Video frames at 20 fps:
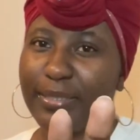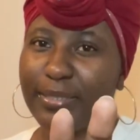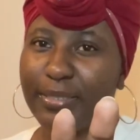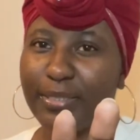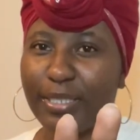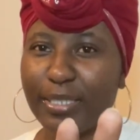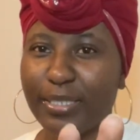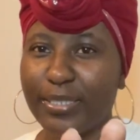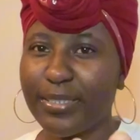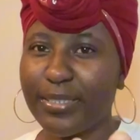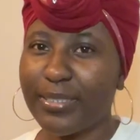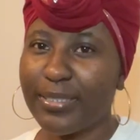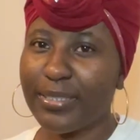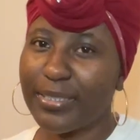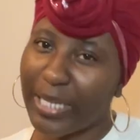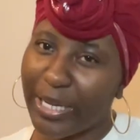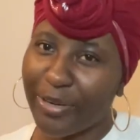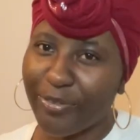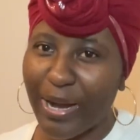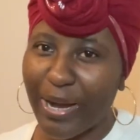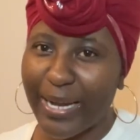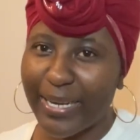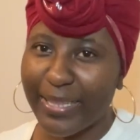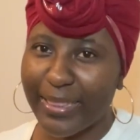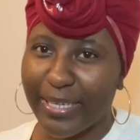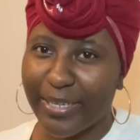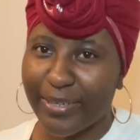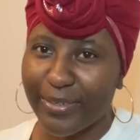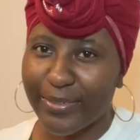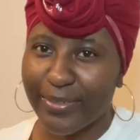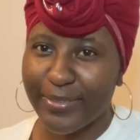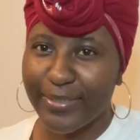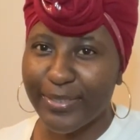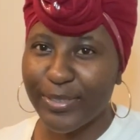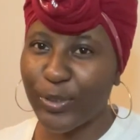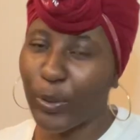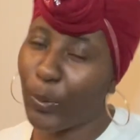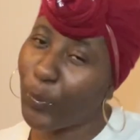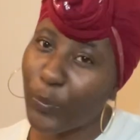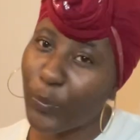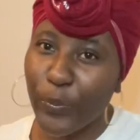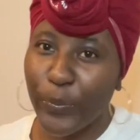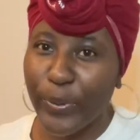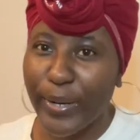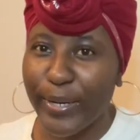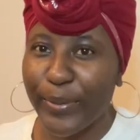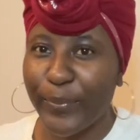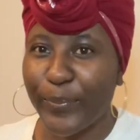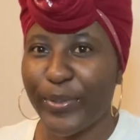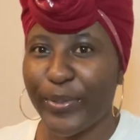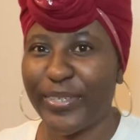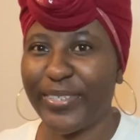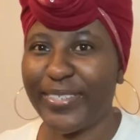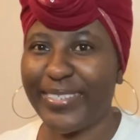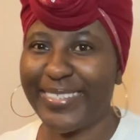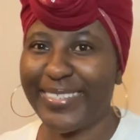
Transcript: just stay right there, don't go anywhere.